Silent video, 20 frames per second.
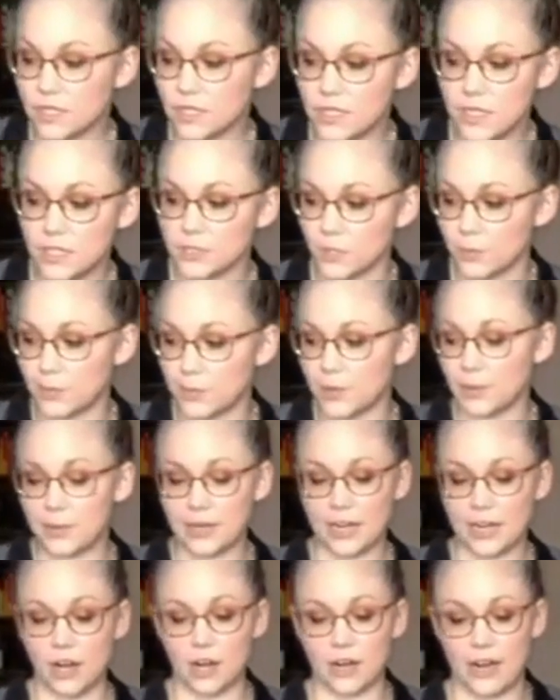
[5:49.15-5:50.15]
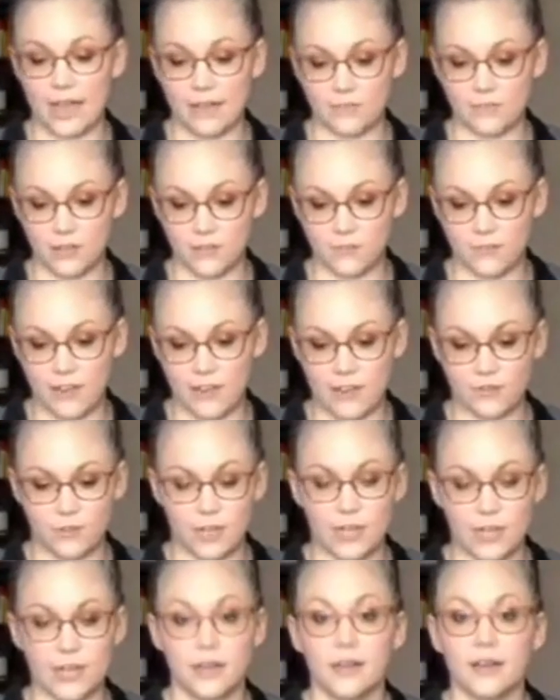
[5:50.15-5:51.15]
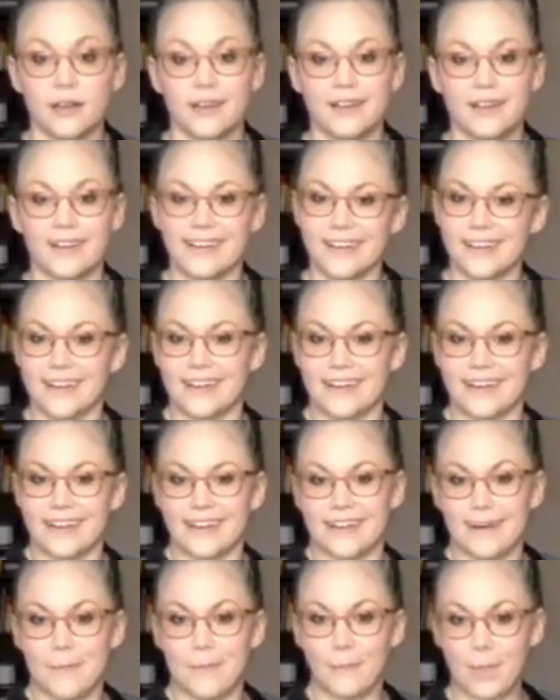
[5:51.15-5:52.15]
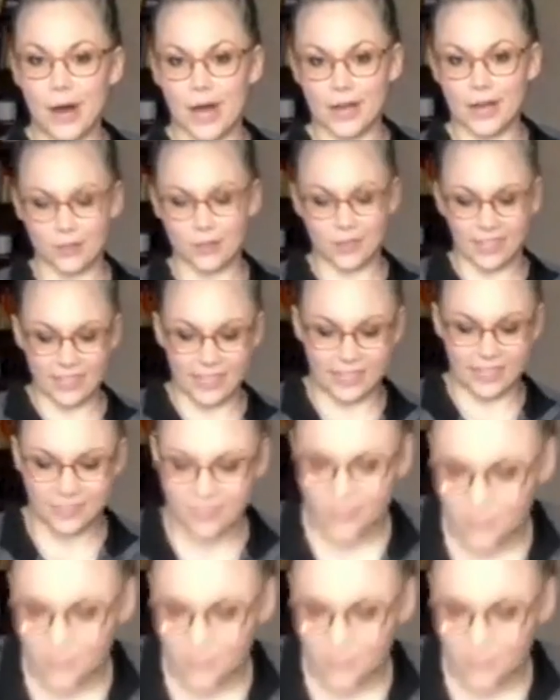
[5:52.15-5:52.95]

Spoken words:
So I'm going to bring our ever favorite model in